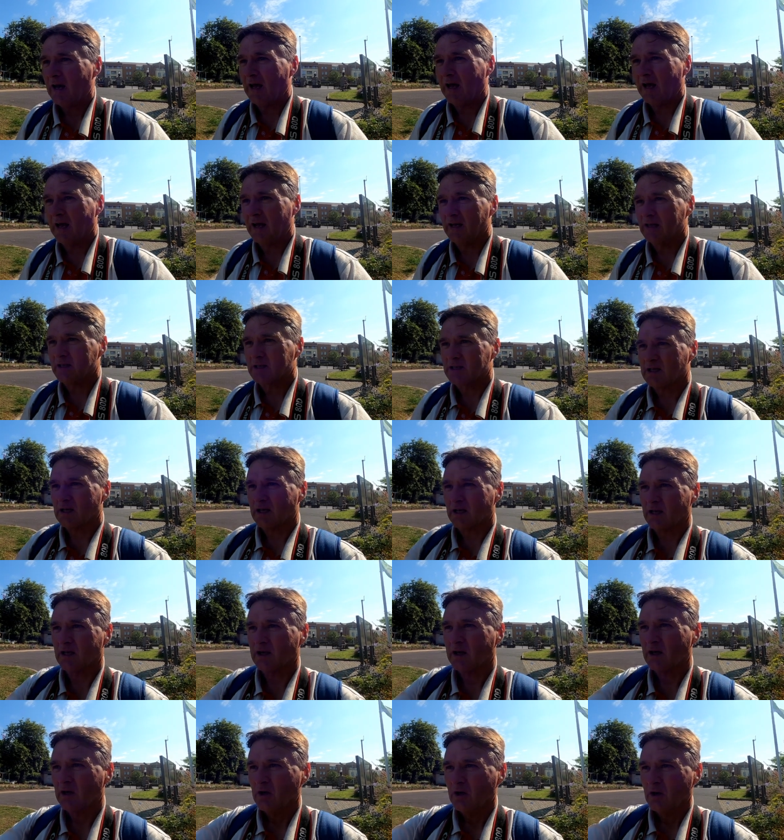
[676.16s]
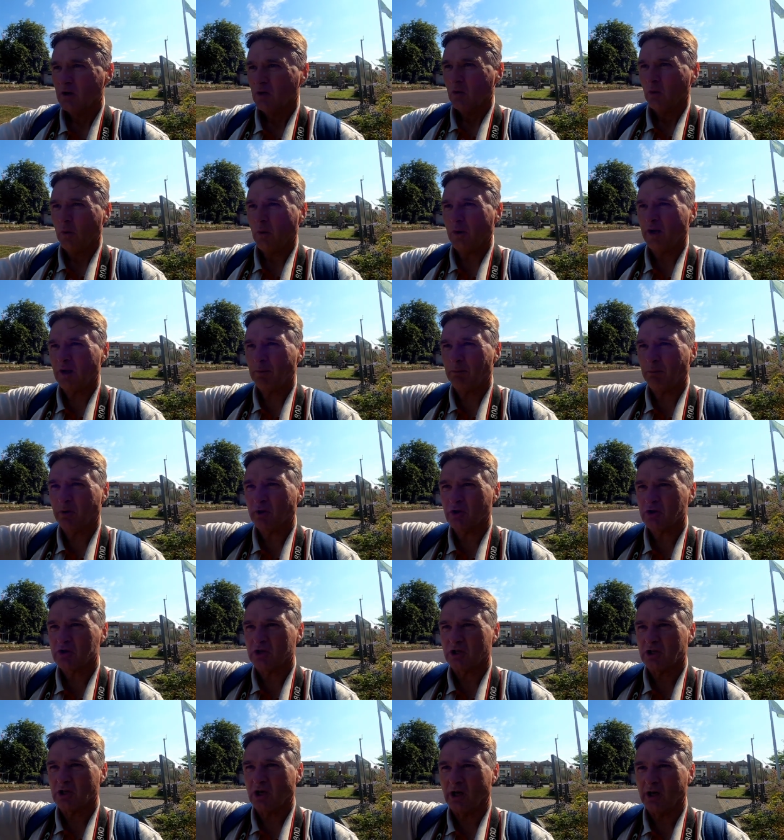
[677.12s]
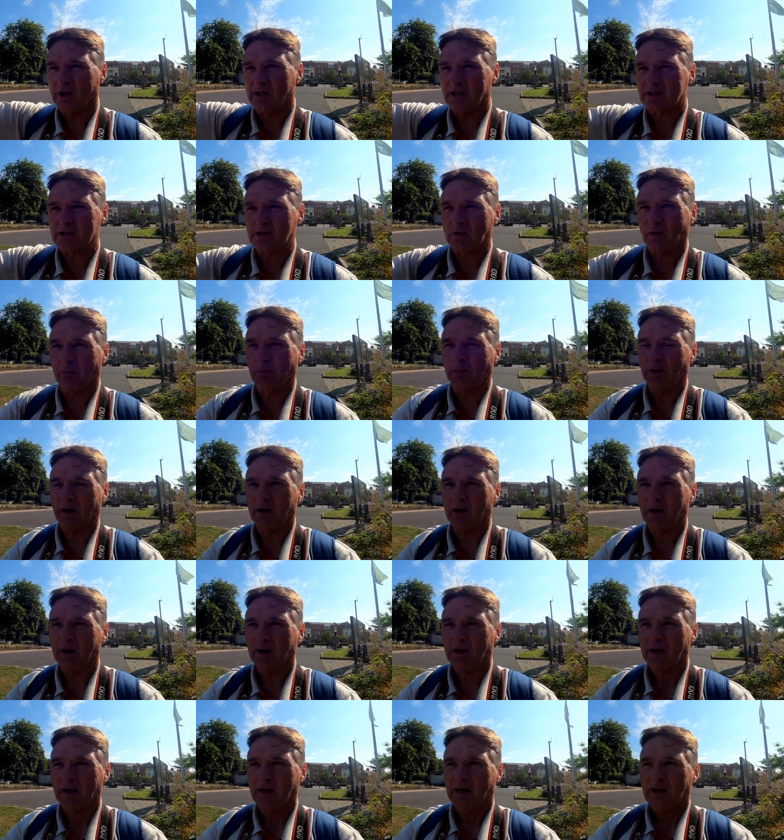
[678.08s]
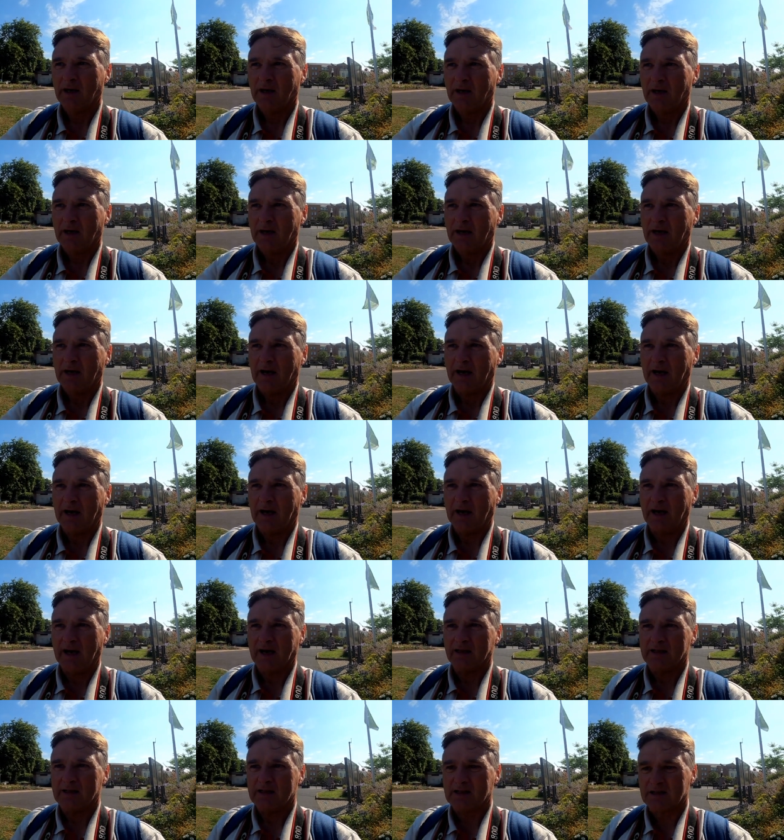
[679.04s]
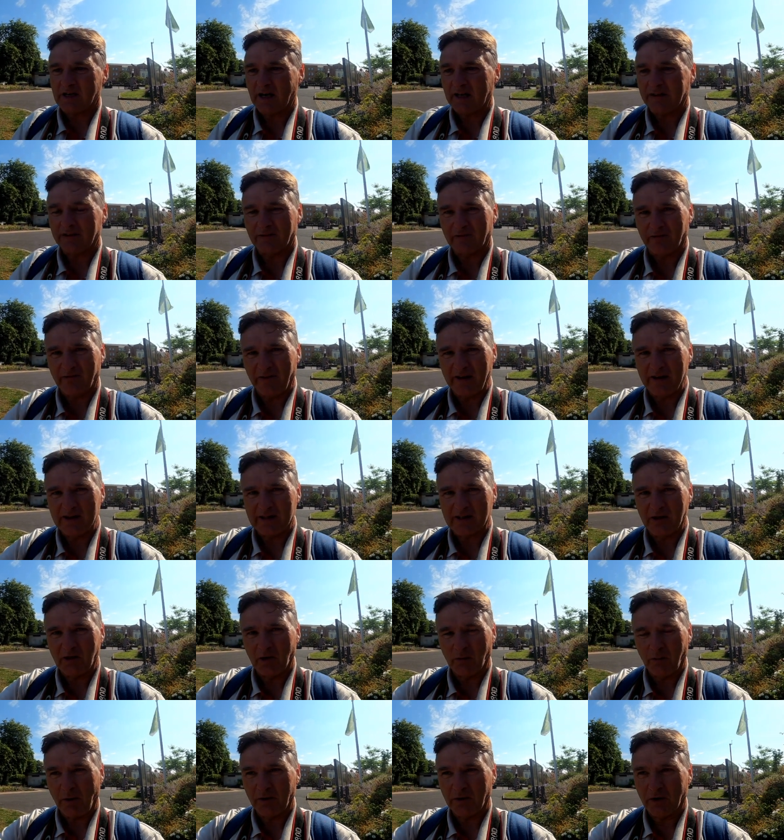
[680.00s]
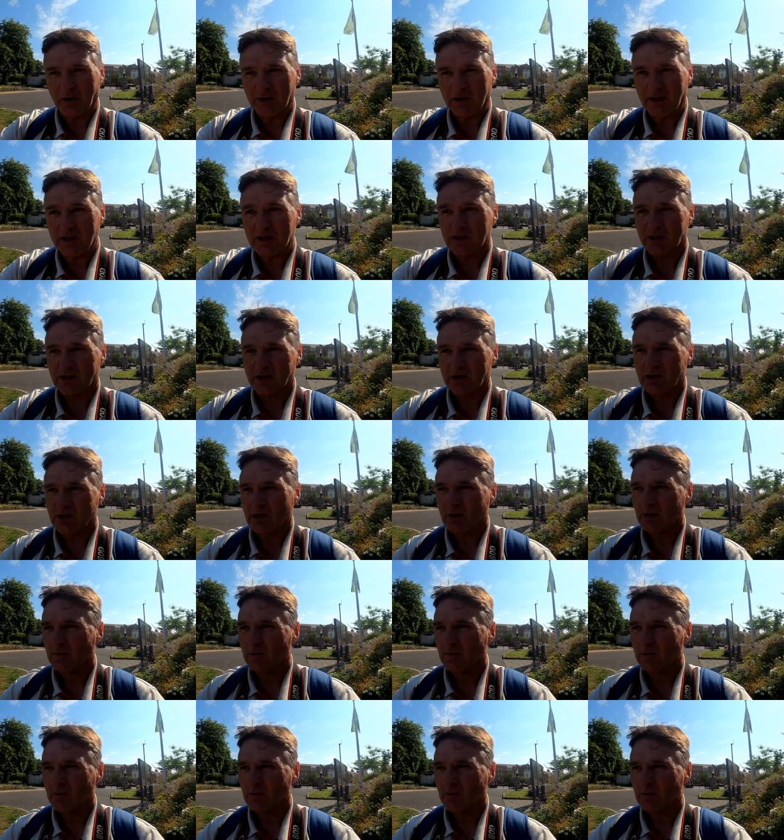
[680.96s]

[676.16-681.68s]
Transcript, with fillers: and when I pushed the tiles up and started felting up underneath it